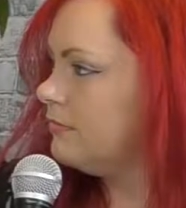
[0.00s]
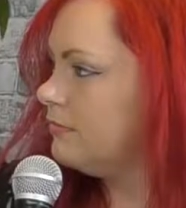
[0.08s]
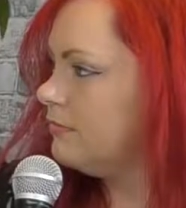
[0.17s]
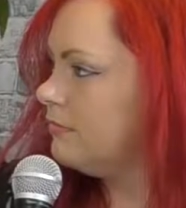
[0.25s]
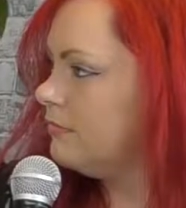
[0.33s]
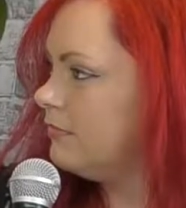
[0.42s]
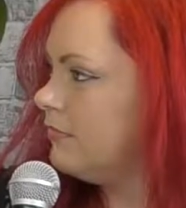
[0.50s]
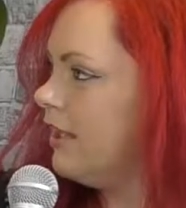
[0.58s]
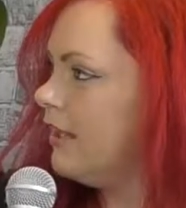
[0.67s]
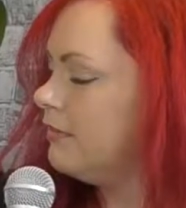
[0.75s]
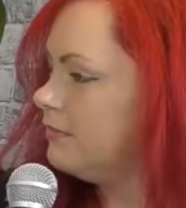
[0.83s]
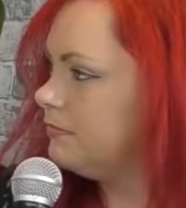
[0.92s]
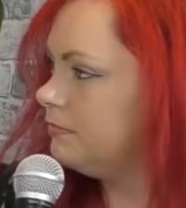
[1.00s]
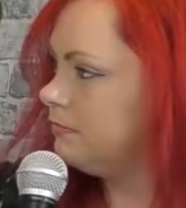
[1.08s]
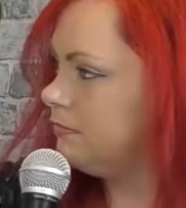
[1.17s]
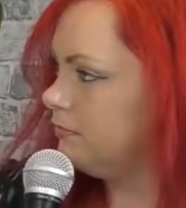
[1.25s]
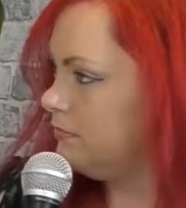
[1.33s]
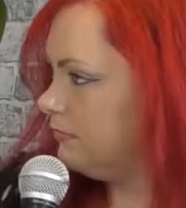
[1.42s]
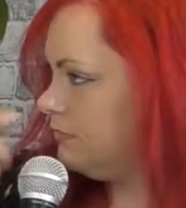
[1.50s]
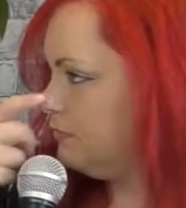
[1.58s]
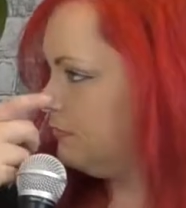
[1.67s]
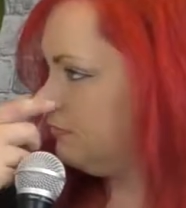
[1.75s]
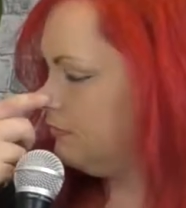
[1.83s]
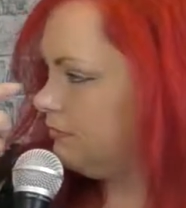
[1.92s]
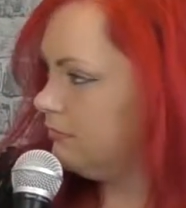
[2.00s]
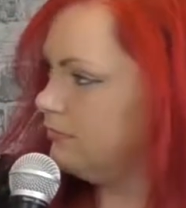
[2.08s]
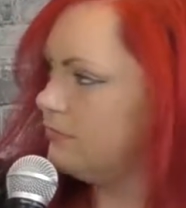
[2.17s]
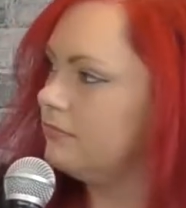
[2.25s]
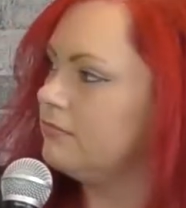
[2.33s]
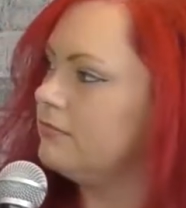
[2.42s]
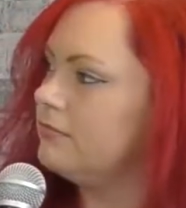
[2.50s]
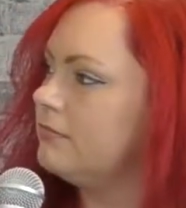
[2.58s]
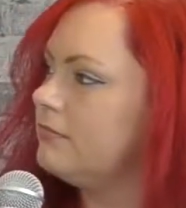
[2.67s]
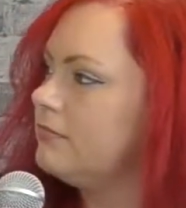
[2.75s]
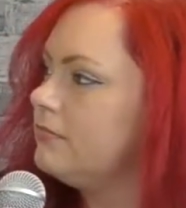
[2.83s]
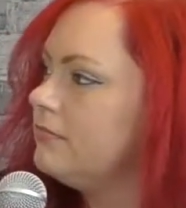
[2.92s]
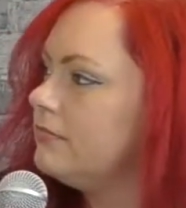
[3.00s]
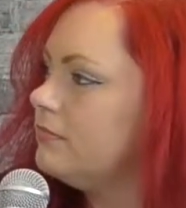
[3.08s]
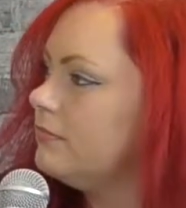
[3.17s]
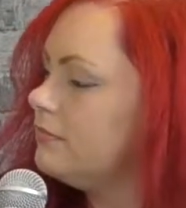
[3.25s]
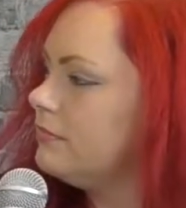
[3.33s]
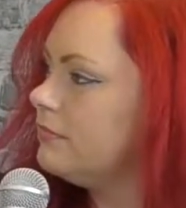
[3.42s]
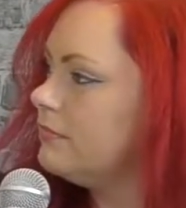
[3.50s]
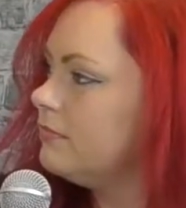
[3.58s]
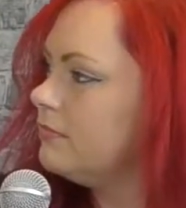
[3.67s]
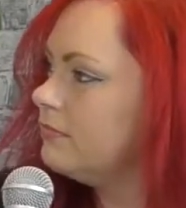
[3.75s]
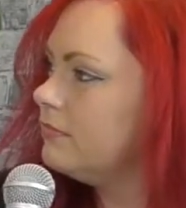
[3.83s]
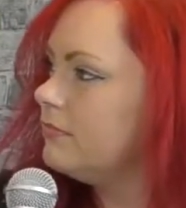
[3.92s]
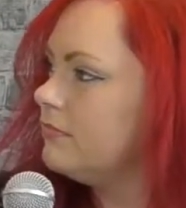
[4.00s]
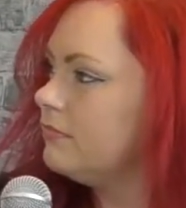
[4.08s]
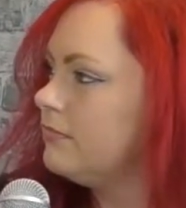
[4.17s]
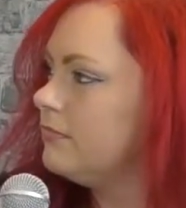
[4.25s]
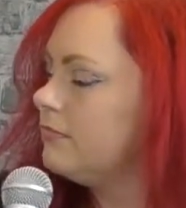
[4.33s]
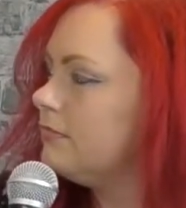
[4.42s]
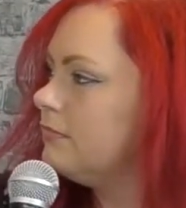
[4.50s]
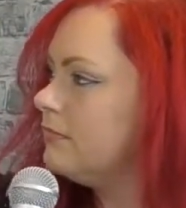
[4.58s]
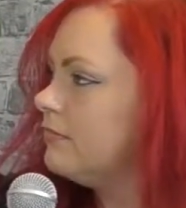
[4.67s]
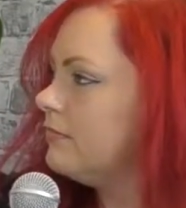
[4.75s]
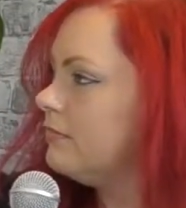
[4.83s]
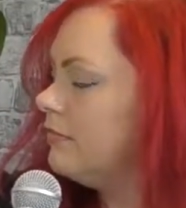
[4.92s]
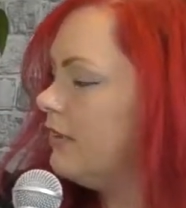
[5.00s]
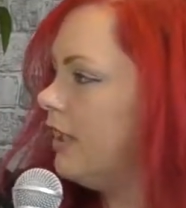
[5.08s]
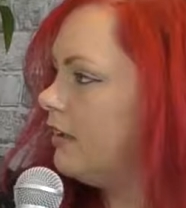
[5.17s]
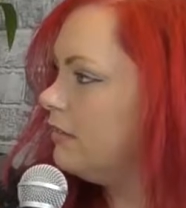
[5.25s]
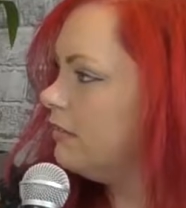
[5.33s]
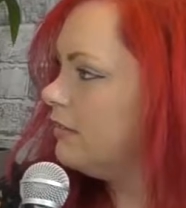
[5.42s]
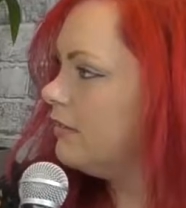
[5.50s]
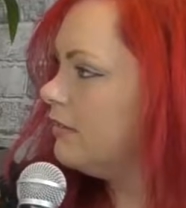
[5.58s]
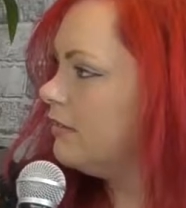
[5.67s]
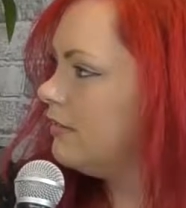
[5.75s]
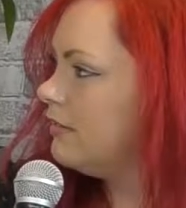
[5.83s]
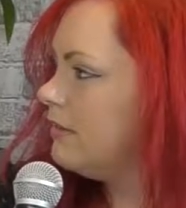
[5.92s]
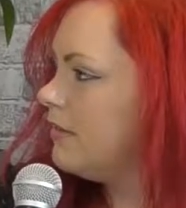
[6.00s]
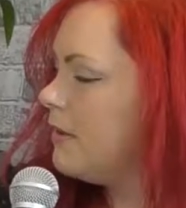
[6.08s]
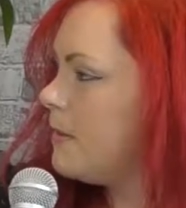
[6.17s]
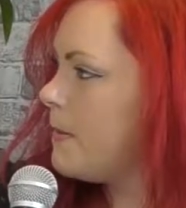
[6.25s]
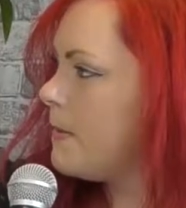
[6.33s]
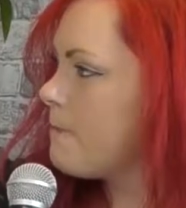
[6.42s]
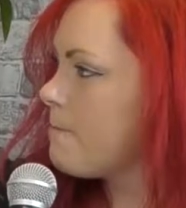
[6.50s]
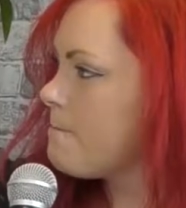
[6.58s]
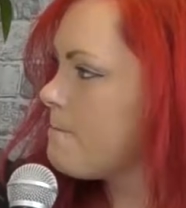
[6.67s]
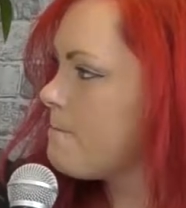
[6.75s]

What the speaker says: This person isn't speaking.